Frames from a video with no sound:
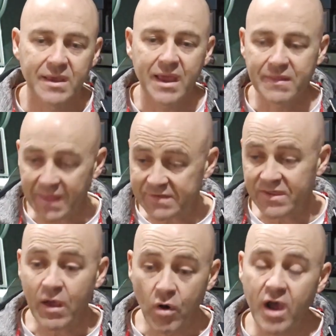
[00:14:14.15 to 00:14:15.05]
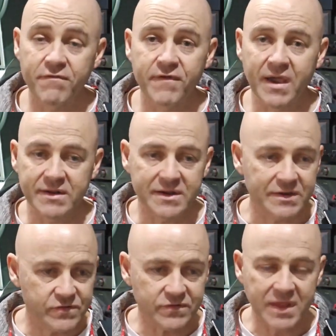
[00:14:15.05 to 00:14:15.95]
And that's how I found it. It
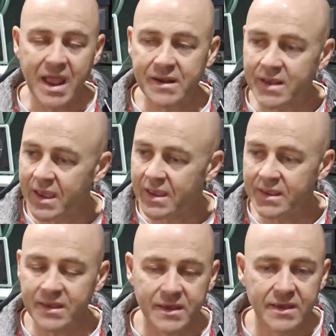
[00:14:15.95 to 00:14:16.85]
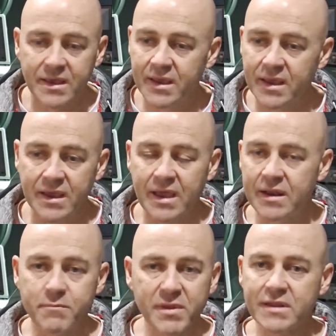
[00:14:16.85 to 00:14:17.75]
just had an
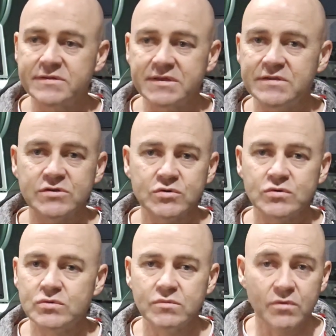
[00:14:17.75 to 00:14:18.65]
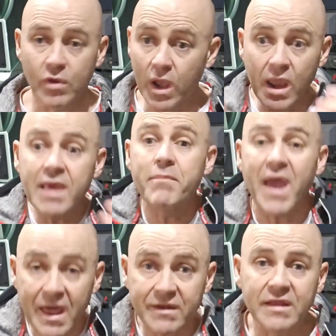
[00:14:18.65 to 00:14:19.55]
ability to leap
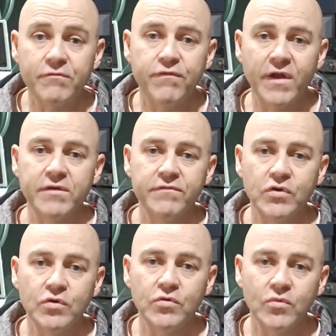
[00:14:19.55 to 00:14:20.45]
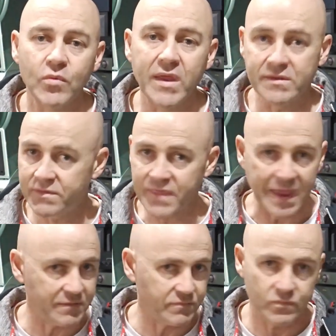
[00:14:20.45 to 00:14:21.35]
out in front of you when
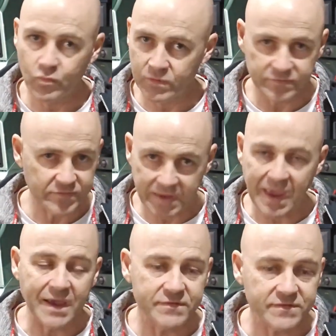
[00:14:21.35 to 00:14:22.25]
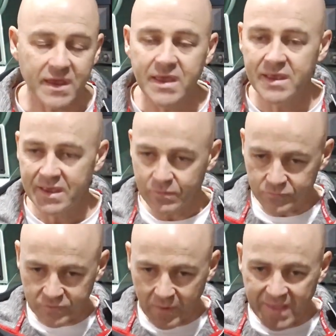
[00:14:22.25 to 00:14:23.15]
that was the case. It
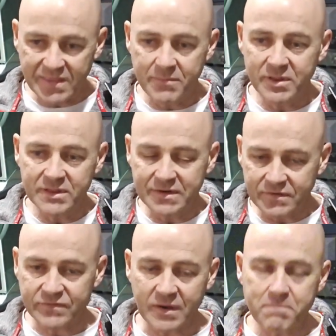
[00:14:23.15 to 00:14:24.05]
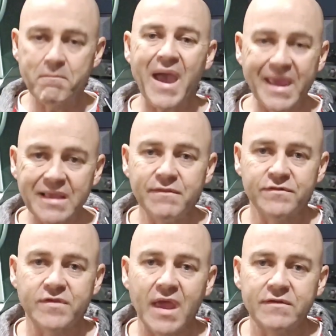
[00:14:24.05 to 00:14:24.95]
also had the ability to sit back in the
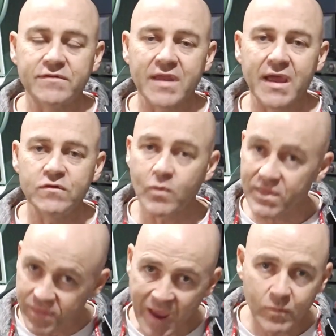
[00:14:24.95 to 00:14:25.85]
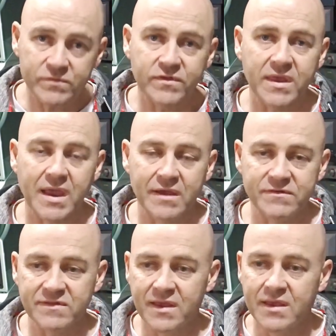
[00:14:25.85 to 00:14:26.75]
soundstage when that was the case.